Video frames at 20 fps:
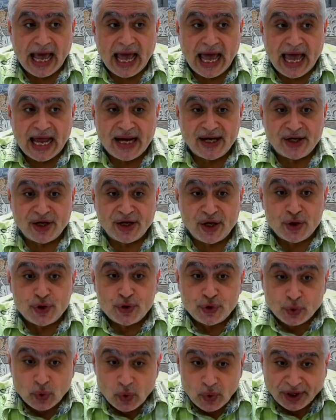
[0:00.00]
And
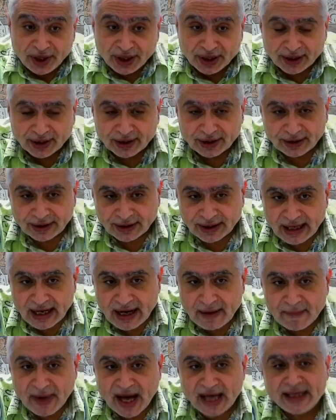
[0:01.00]
during
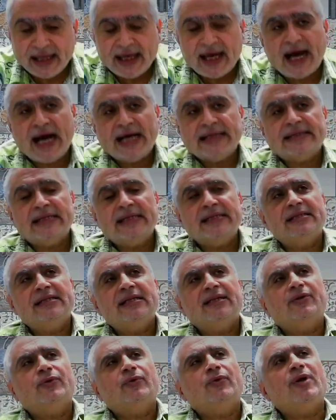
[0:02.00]
my
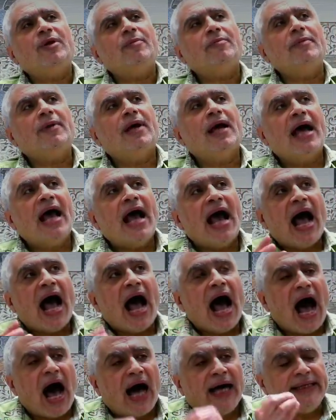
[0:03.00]
assisting to him,
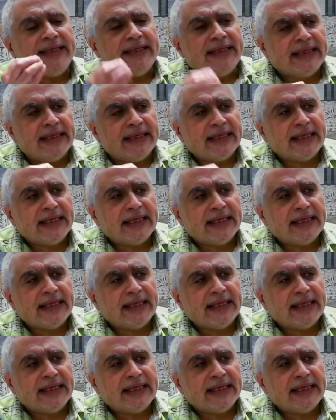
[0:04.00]
I